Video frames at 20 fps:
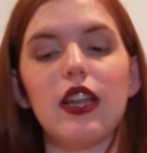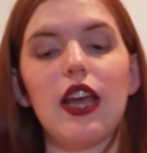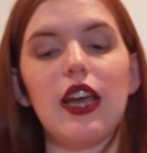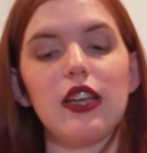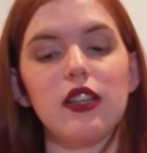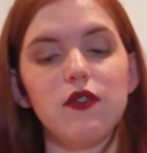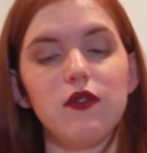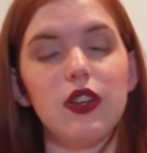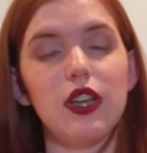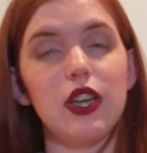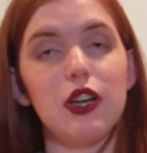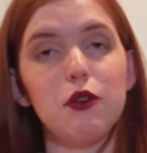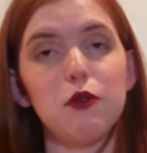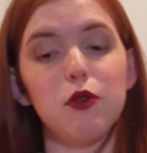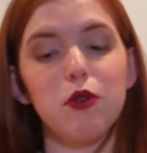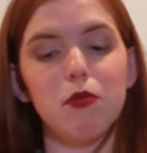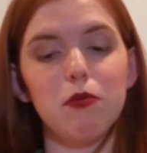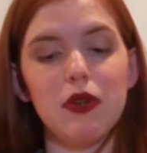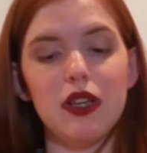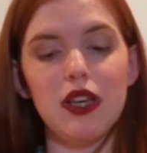next video
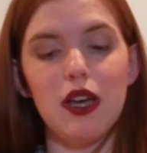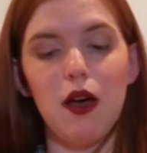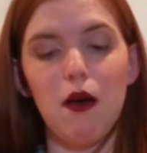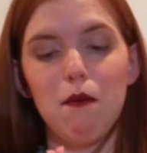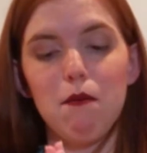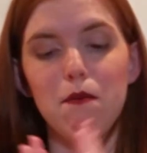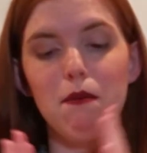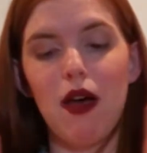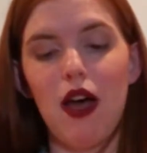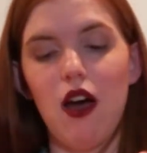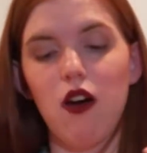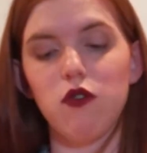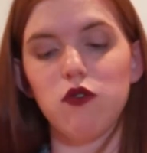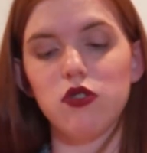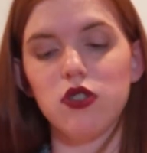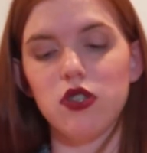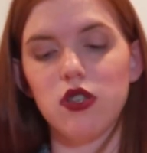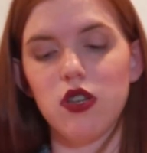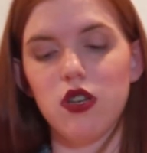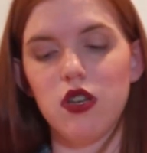will be about